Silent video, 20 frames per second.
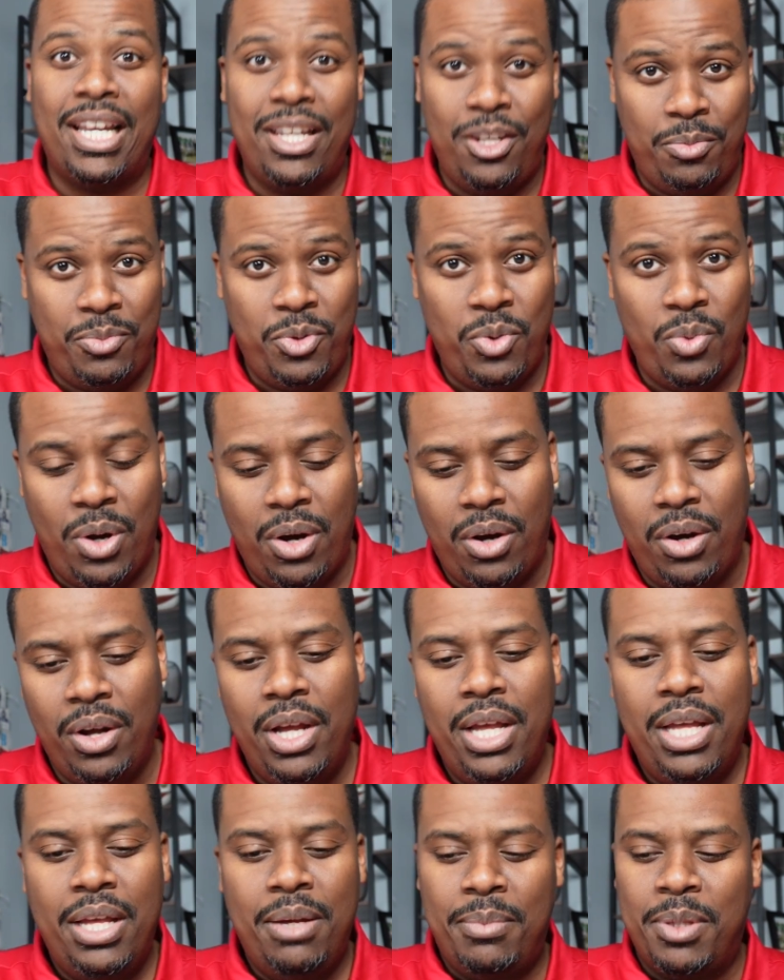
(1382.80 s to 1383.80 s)
I help you all?
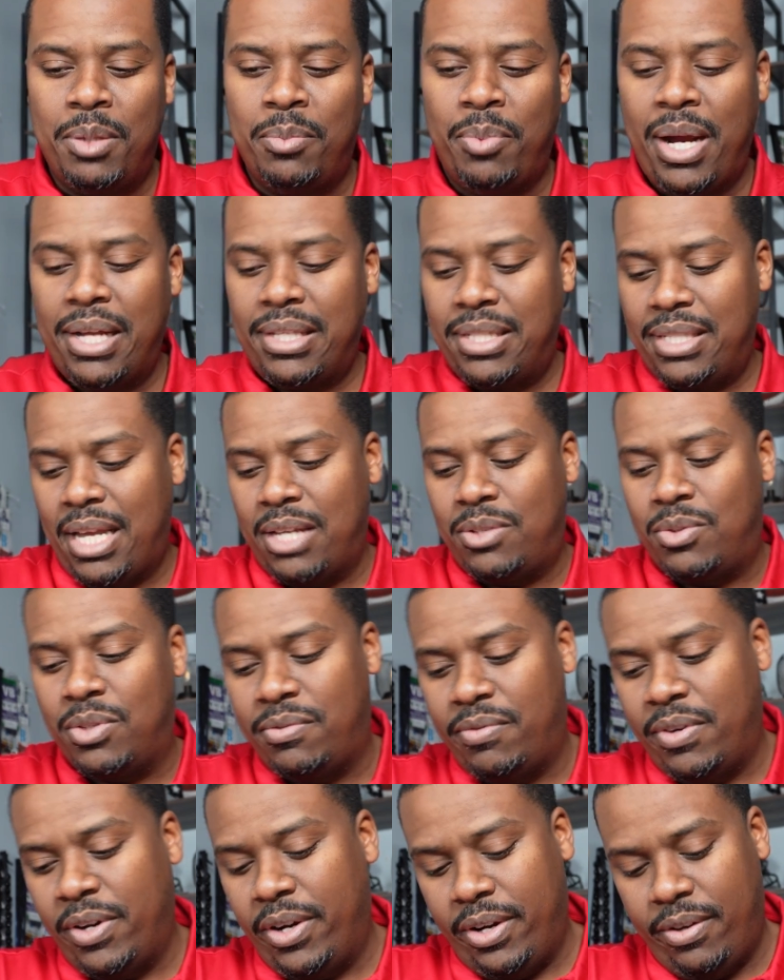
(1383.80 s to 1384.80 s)
But the practice sites
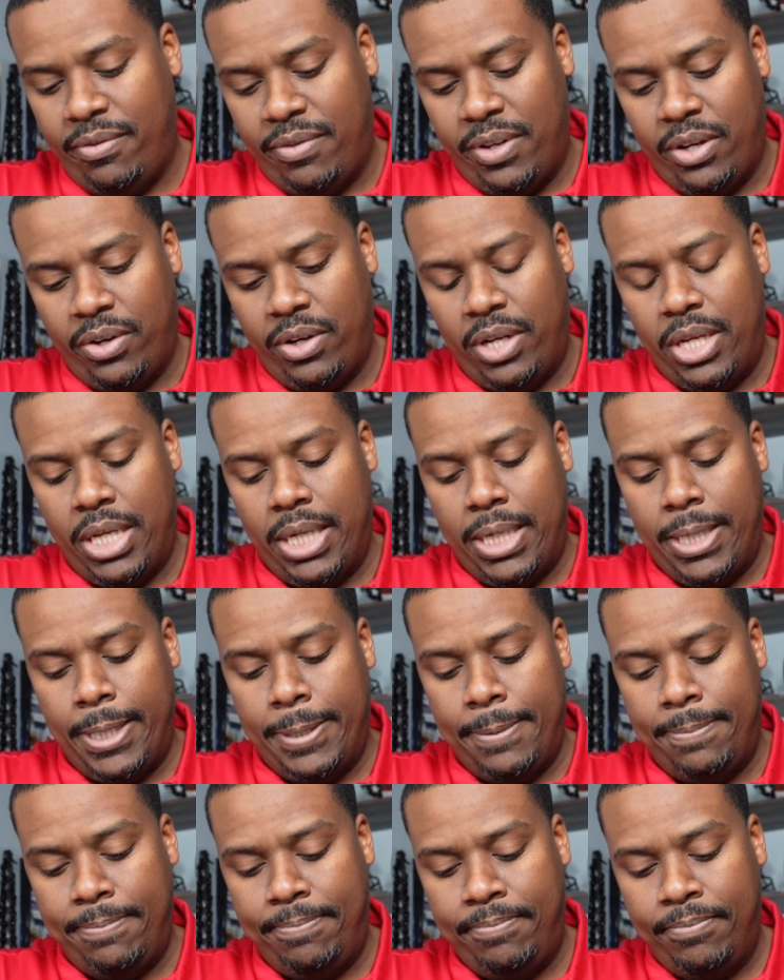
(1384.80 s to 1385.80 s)
was very, very,
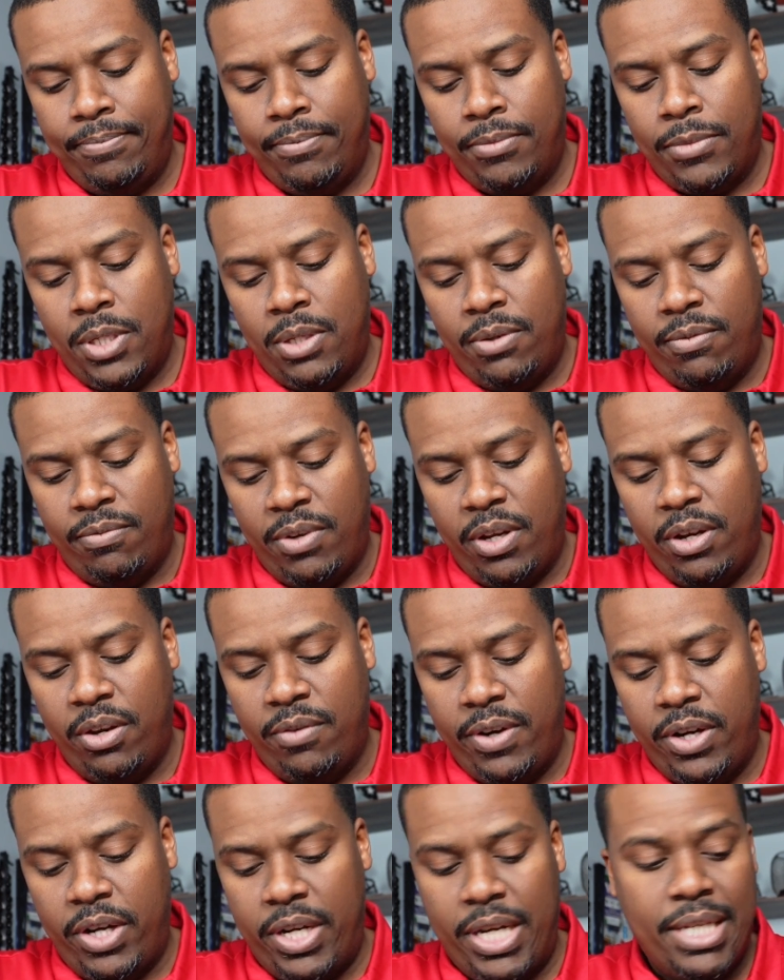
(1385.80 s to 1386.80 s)
very,
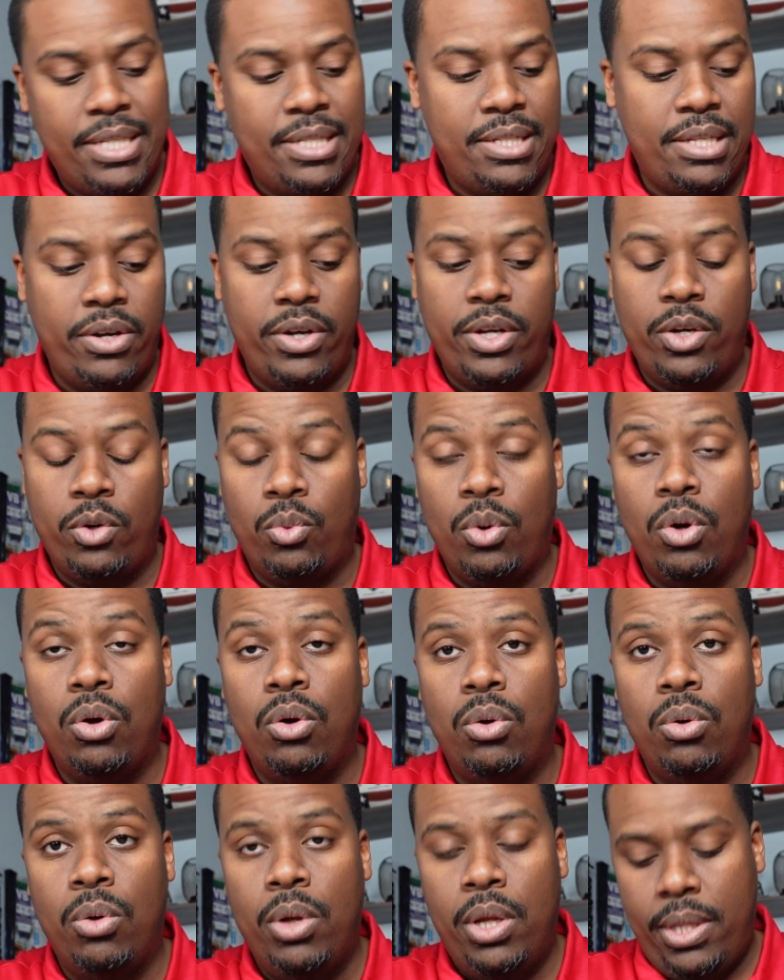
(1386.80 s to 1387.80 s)
very necessary in the
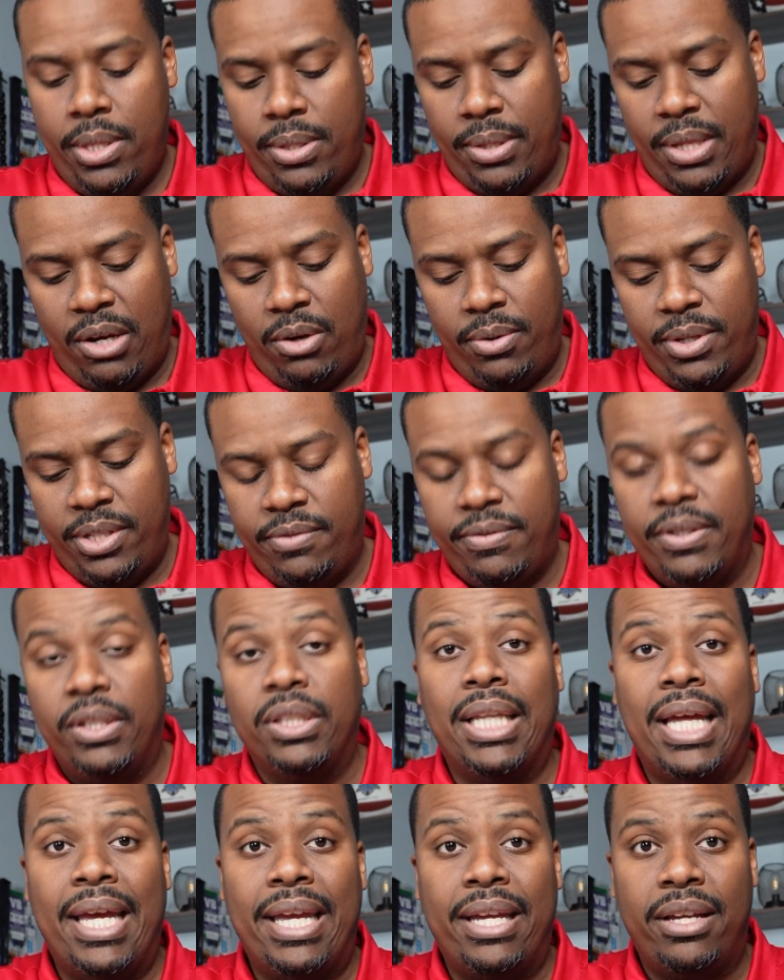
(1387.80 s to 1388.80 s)
role, I always
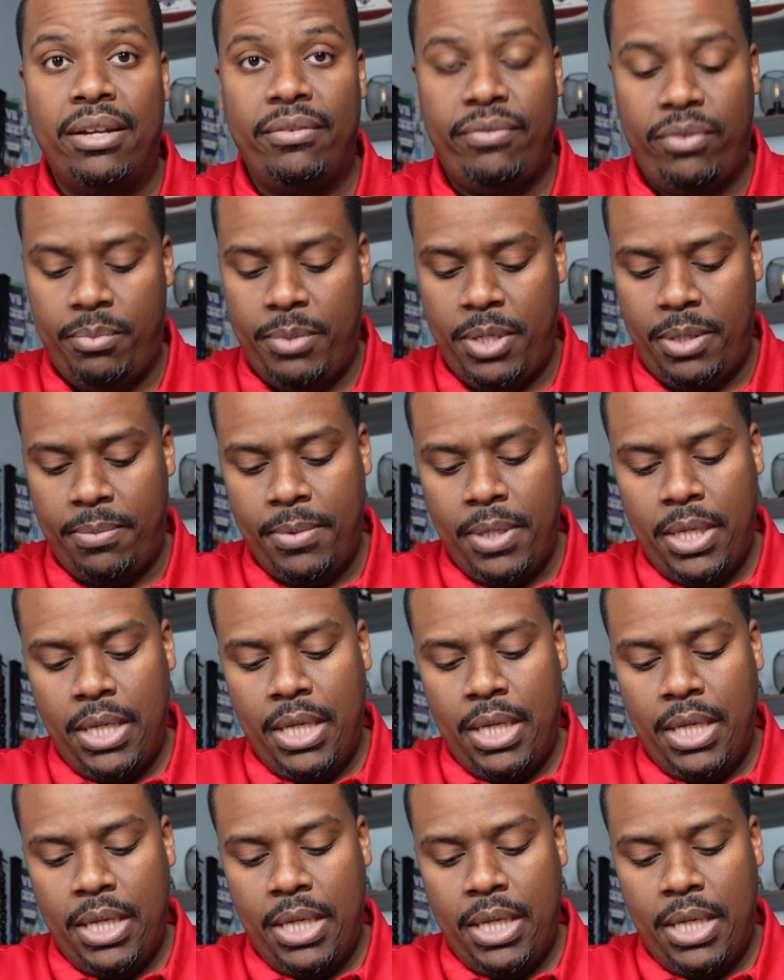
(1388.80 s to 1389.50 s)
felt like, for me.